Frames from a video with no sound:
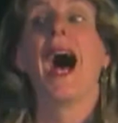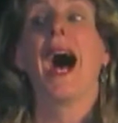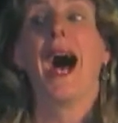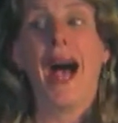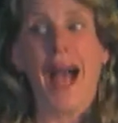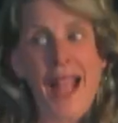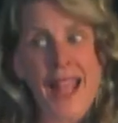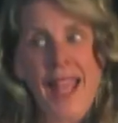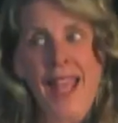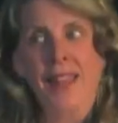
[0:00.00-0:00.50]

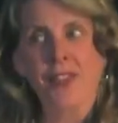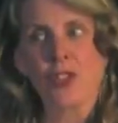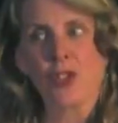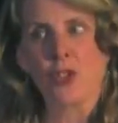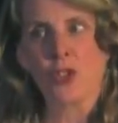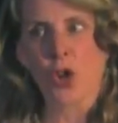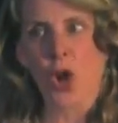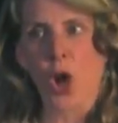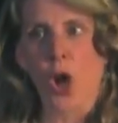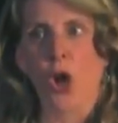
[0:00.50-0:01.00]
I had to
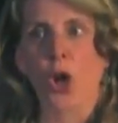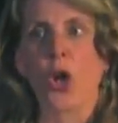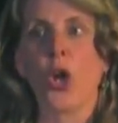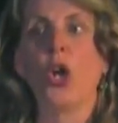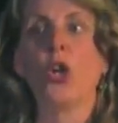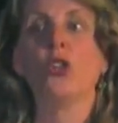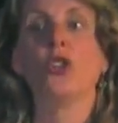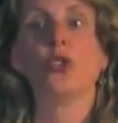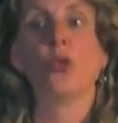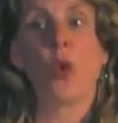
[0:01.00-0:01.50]
talk
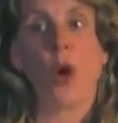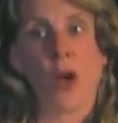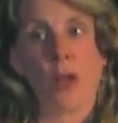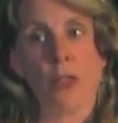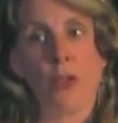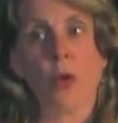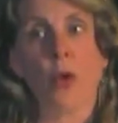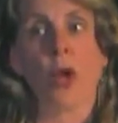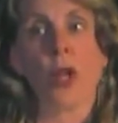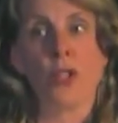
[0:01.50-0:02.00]
to
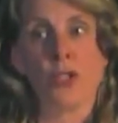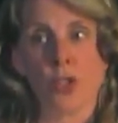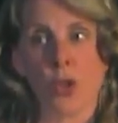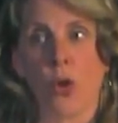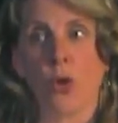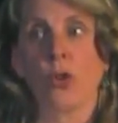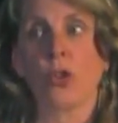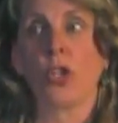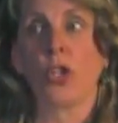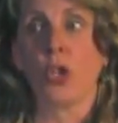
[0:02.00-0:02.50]
other
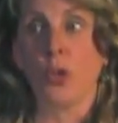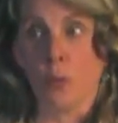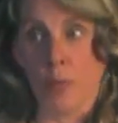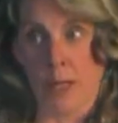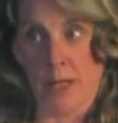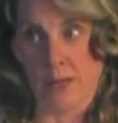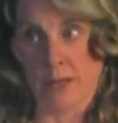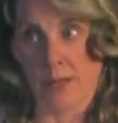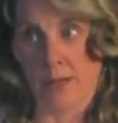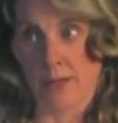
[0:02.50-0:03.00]
adult
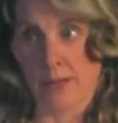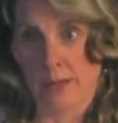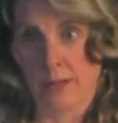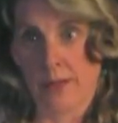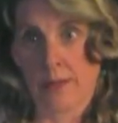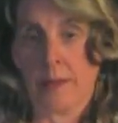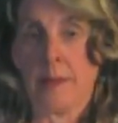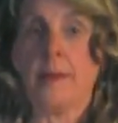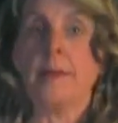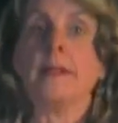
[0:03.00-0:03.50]
humans.
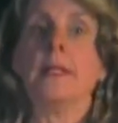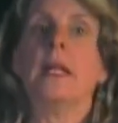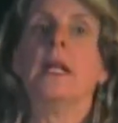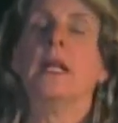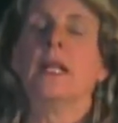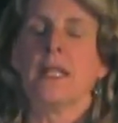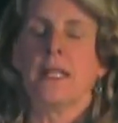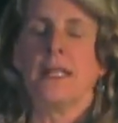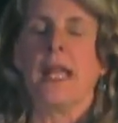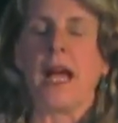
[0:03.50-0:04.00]

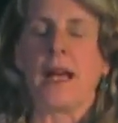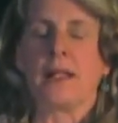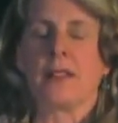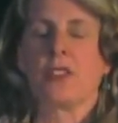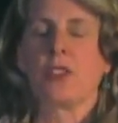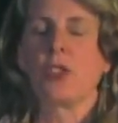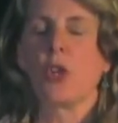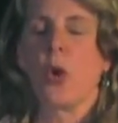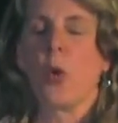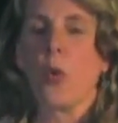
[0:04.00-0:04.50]
Yeah,
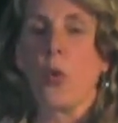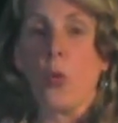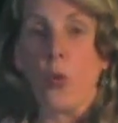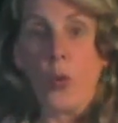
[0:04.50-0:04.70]
so